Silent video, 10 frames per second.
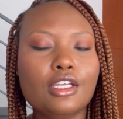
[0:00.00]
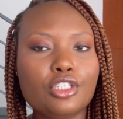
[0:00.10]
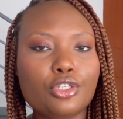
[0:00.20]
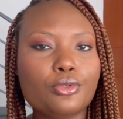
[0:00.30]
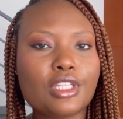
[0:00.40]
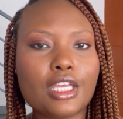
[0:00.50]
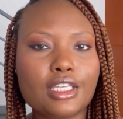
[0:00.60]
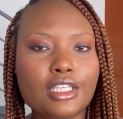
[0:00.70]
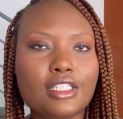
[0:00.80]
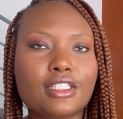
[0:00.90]
Tuesday
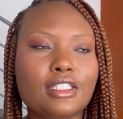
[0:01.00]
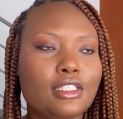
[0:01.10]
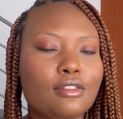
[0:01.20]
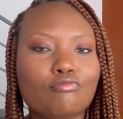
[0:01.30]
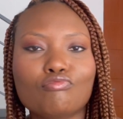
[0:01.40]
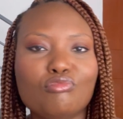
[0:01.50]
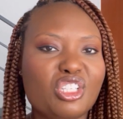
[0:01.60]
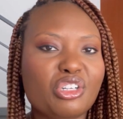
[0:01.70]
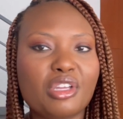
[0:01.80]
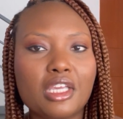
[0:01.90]
is a
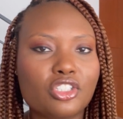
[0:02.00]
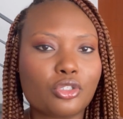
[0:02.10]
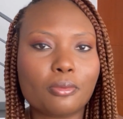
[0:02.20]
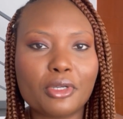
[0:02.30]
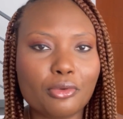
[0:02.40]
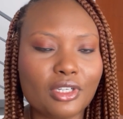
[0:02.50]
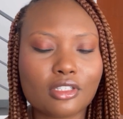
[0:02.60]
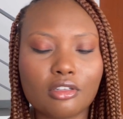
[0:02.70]
little extra bonus,